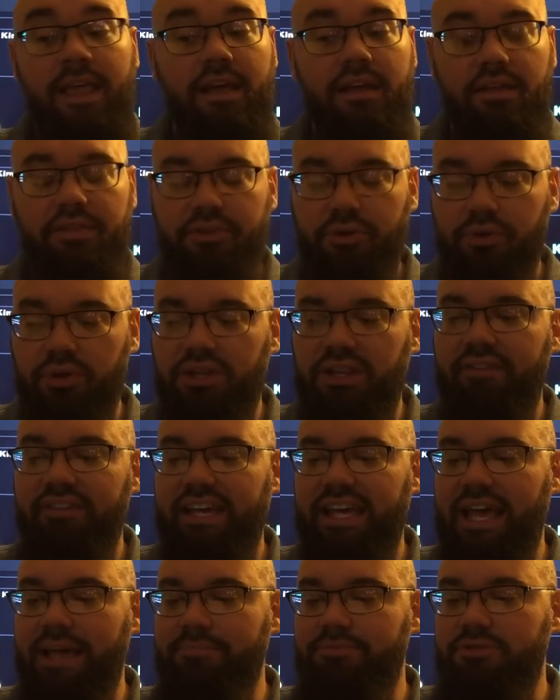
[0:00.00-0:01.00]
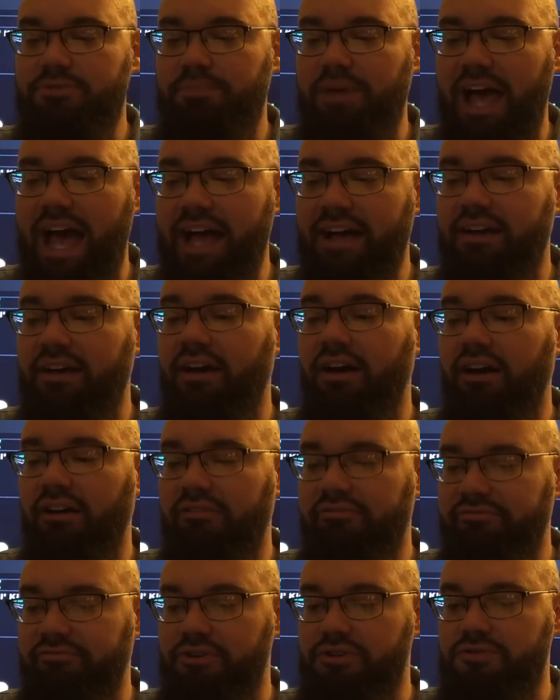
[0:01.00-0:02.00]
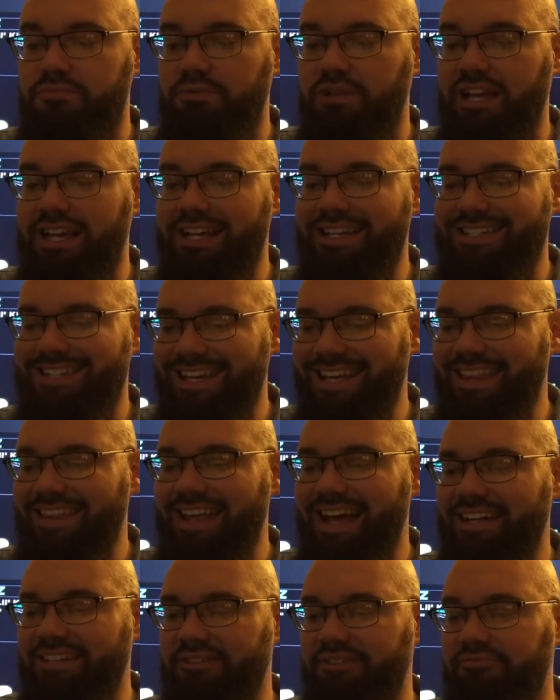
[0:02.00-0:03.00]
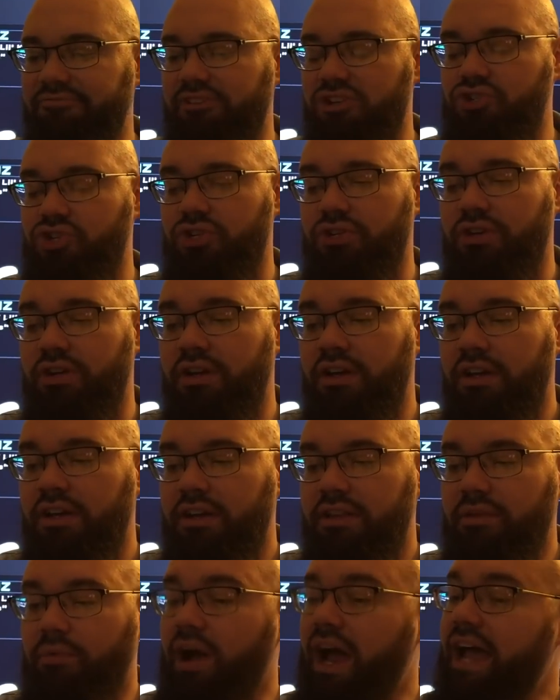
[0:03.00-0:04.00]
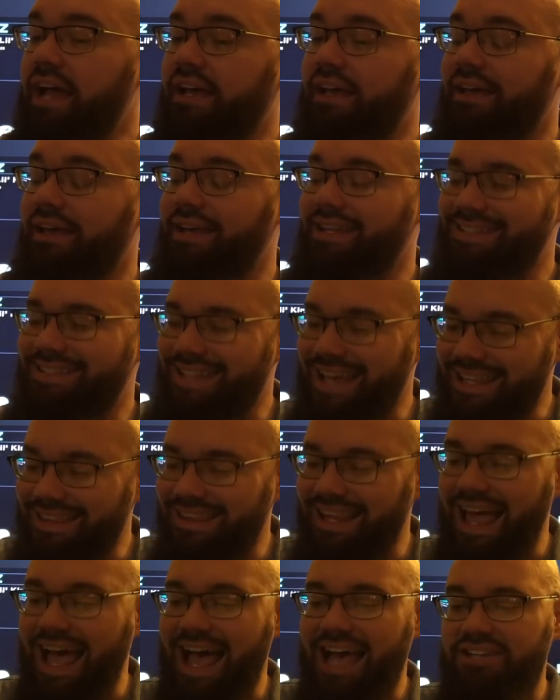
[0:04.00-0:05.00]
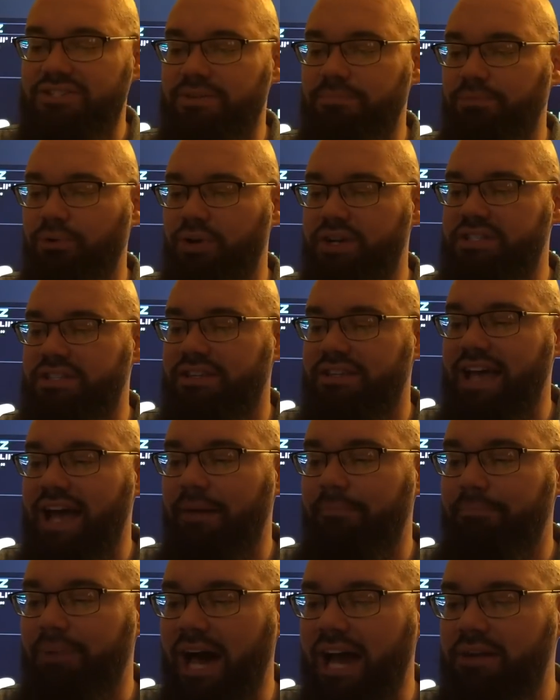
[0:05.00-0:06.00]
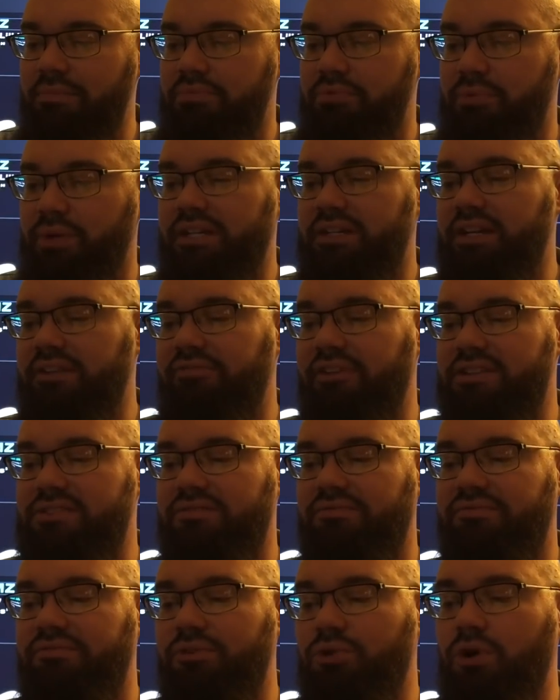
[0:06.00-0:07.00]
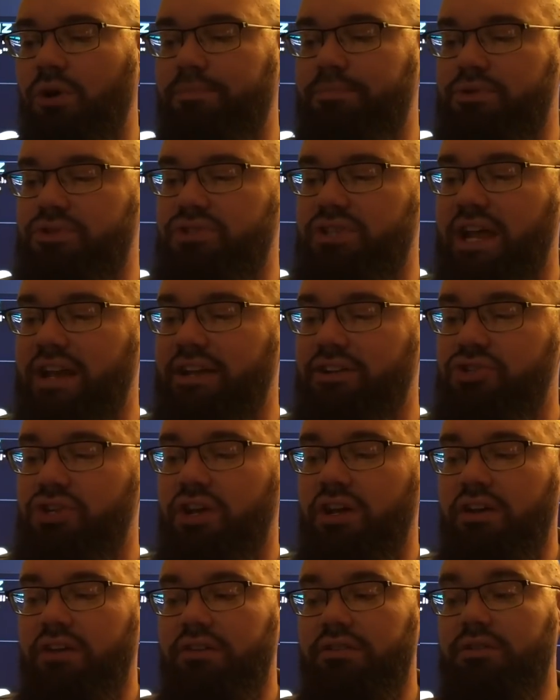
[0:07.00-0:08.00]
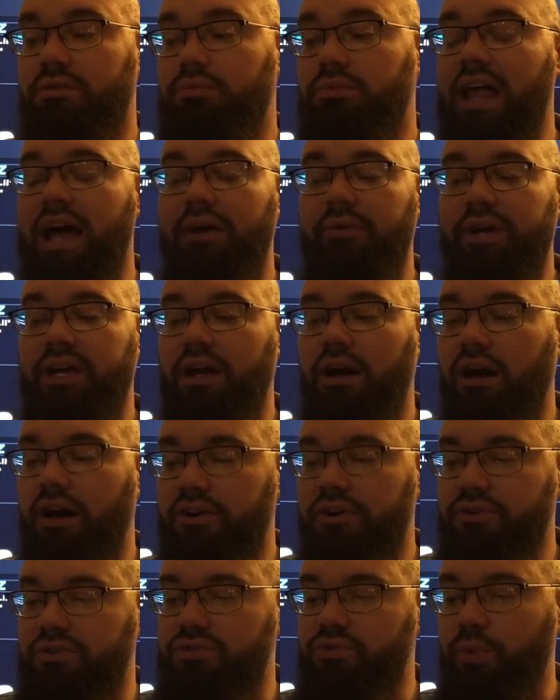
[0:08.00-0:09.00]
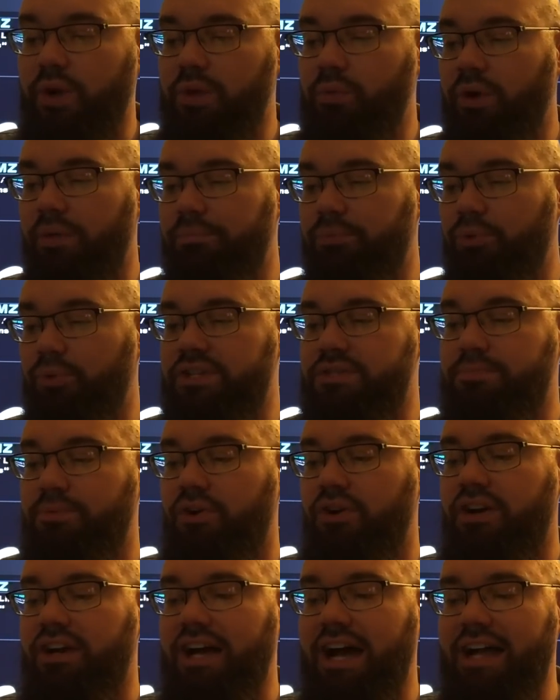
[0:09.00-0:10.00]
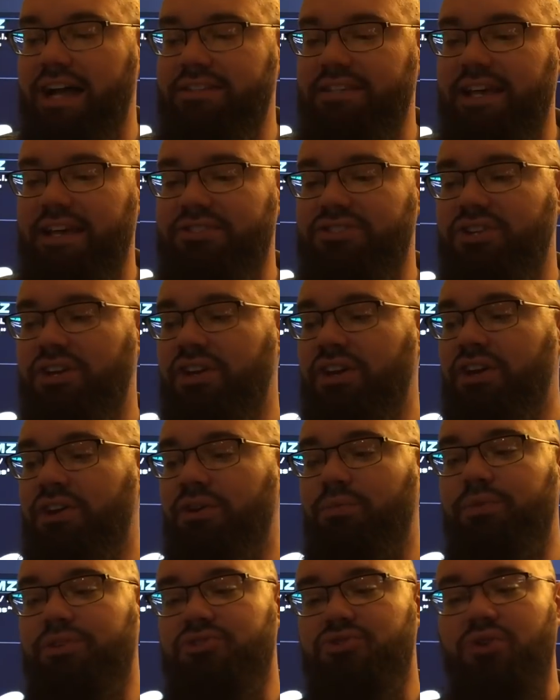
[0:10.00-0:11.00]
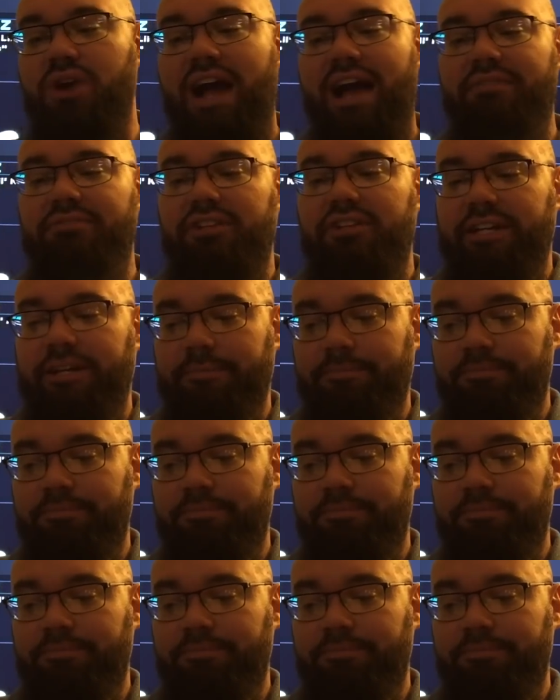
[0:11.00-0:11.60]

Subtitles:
and they're 11 games back of 1st place in that division. They rank dead last in points allowed, bottom 3 in defensive field goal percentage. They're allowing 121 points per contest when traveling.